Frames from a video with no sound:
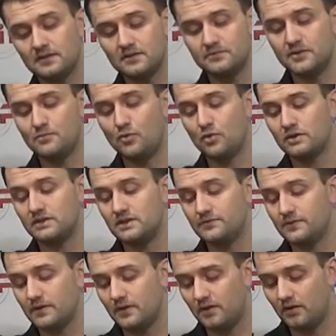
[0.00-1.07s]
little bit more
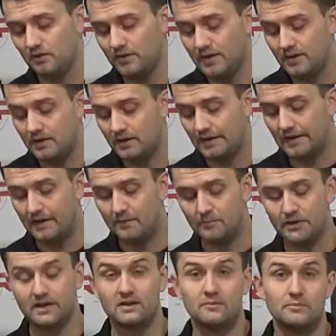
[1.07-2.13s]
difficult, um,
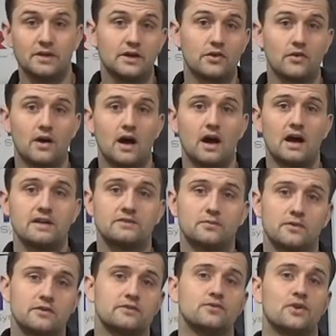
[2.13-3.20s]
but in a big garage where
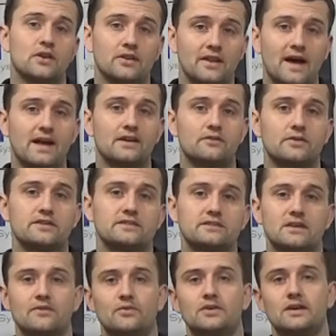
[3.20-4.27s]
they're doing a lot of
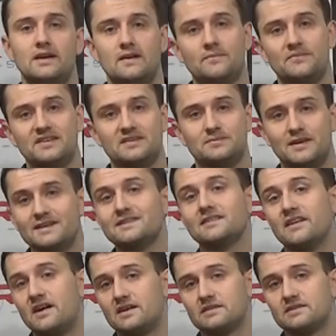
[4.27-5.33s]
greasing every day, this makes a lot